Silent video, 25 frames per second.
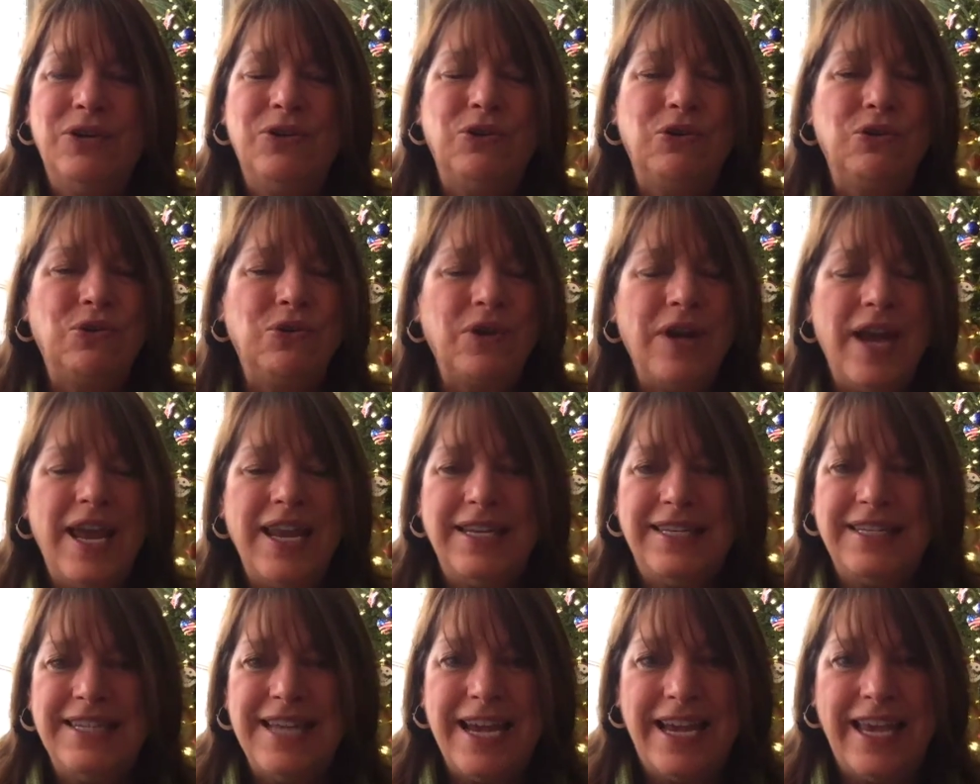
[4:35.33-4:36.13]

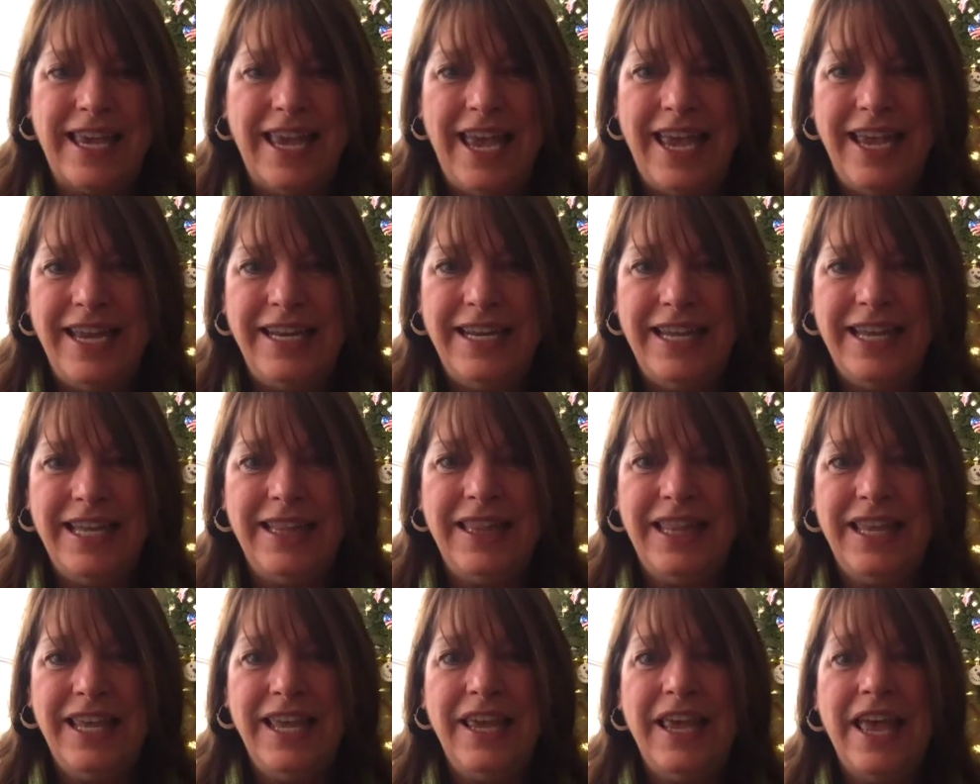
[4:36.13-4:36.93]
great decade
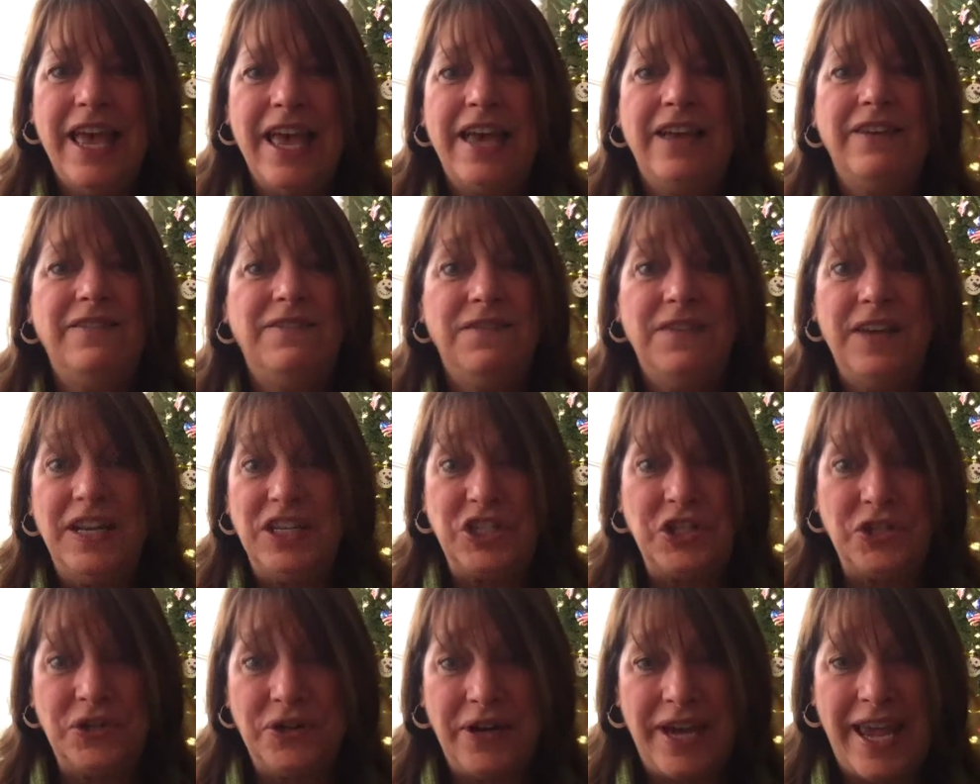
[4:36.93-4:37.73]
in the
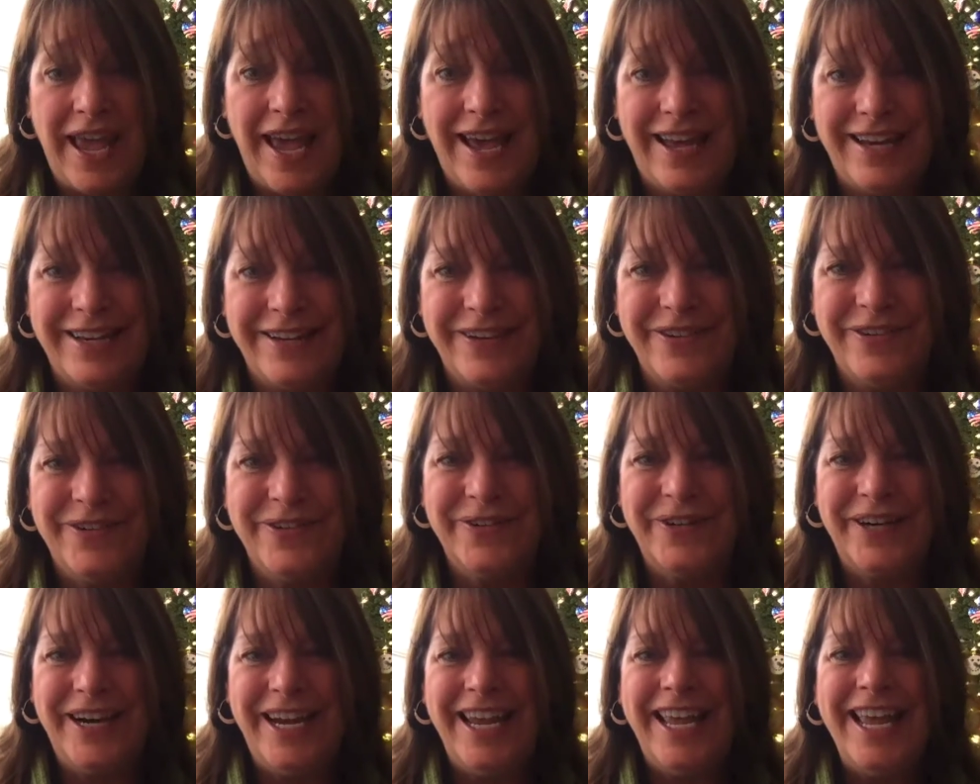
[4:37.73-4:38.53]
adventure
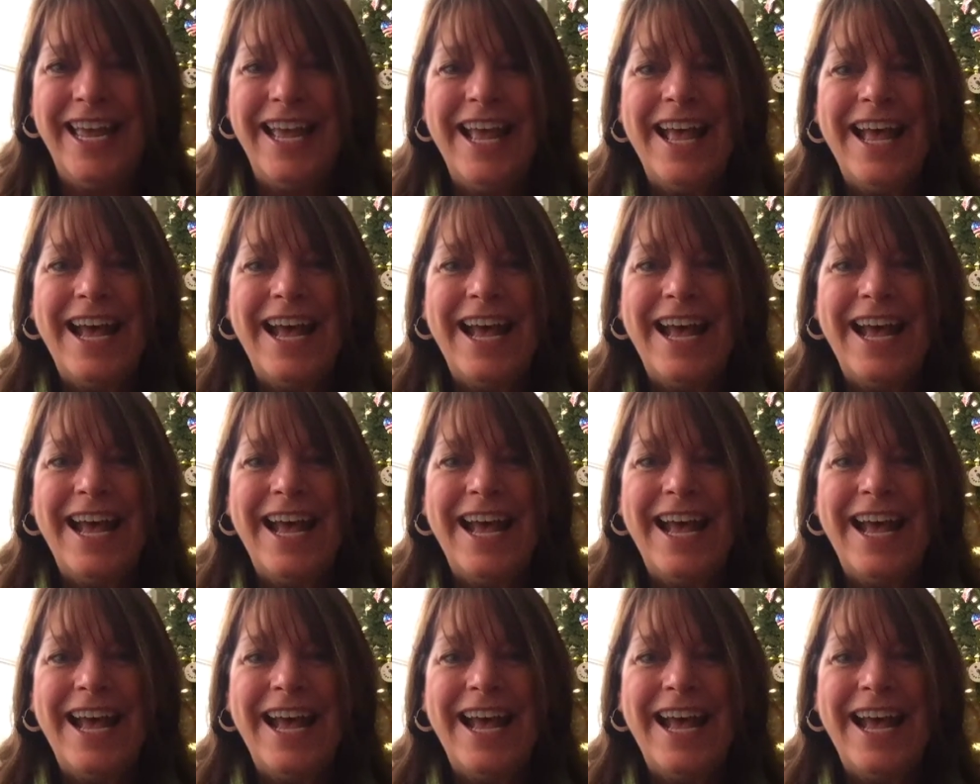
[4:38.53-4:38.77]
category.